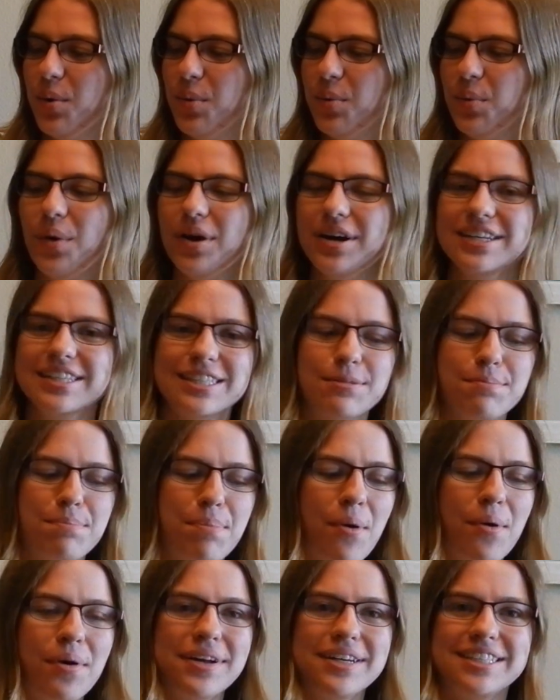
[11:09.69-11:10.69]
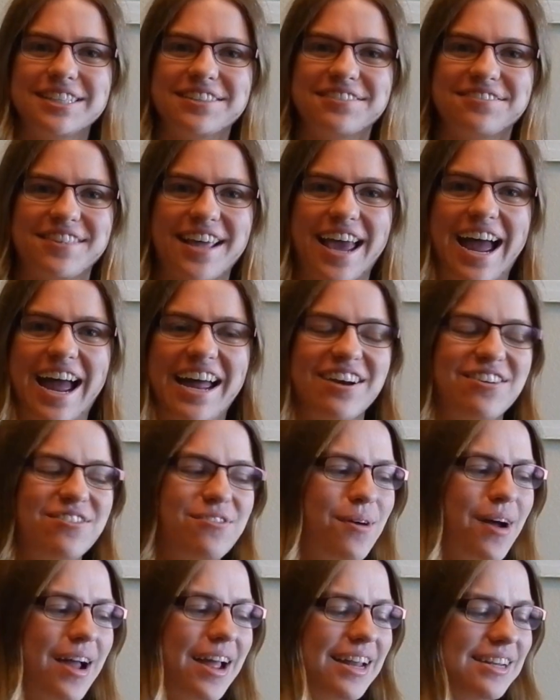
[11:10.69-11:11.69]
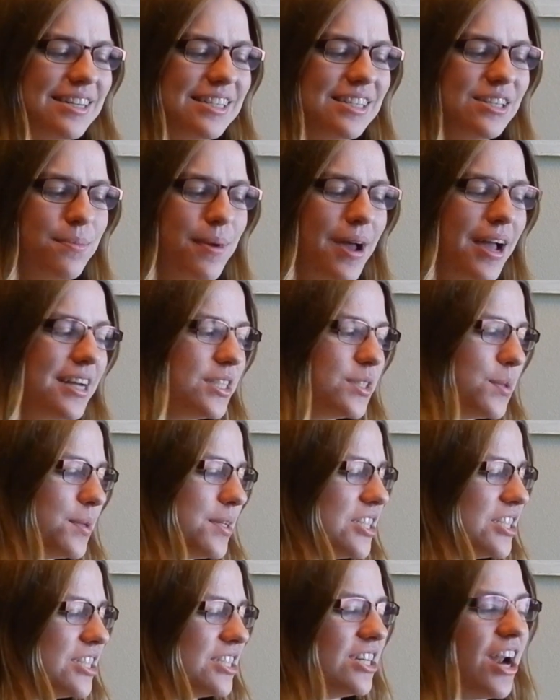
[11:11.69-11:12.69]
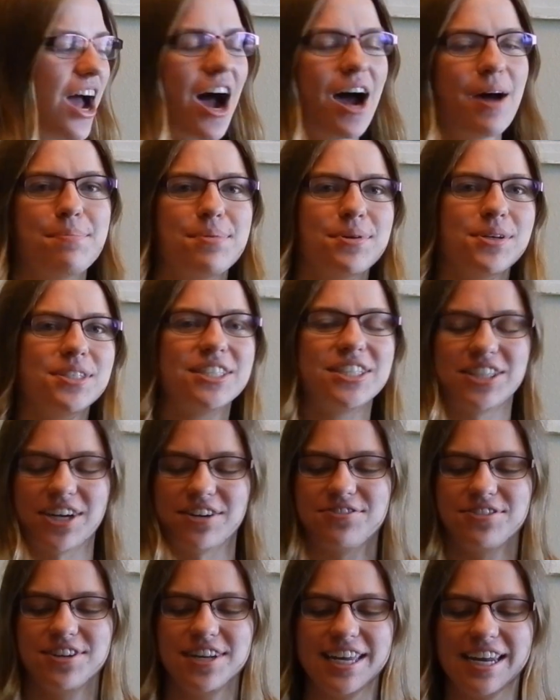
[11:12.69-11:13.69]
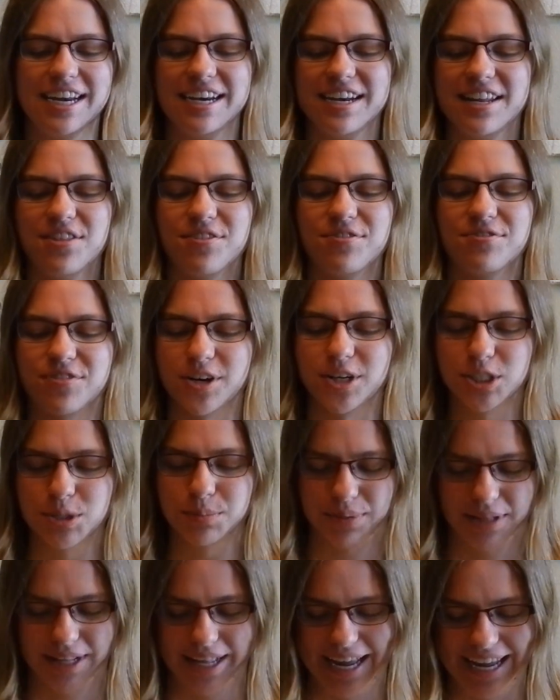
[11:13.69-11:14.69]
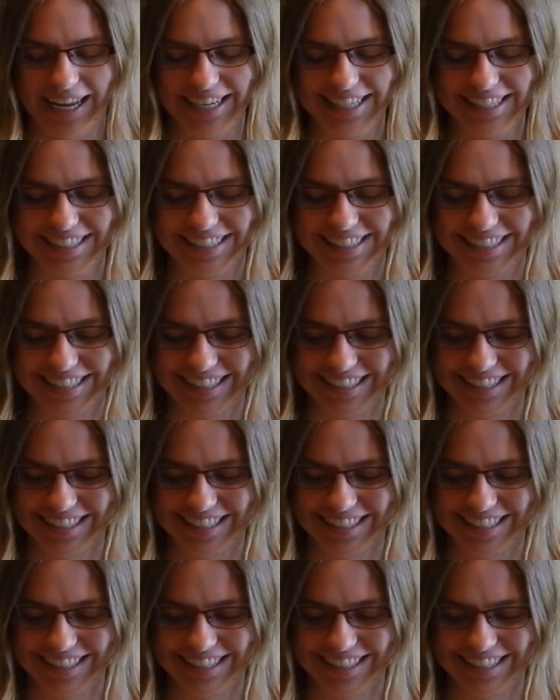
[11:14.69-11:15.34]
What is the point of that? What? You might as well just not put stuffing in it in the first place.